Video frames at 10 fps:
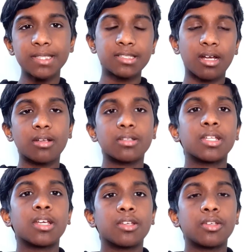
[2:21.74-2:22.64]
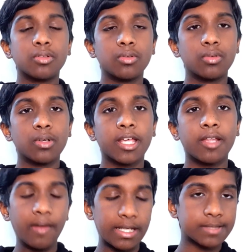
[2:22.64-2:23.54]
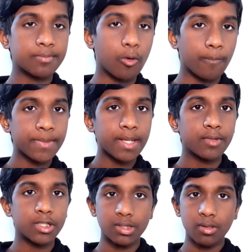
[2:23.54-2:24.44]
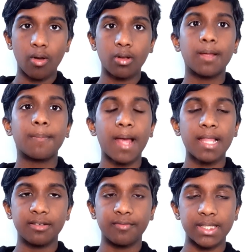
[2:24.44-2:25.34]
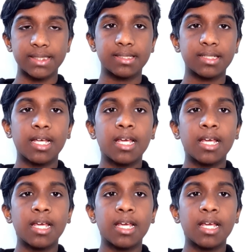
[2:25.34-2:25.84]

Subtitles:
start to invest more, which is called malinvest.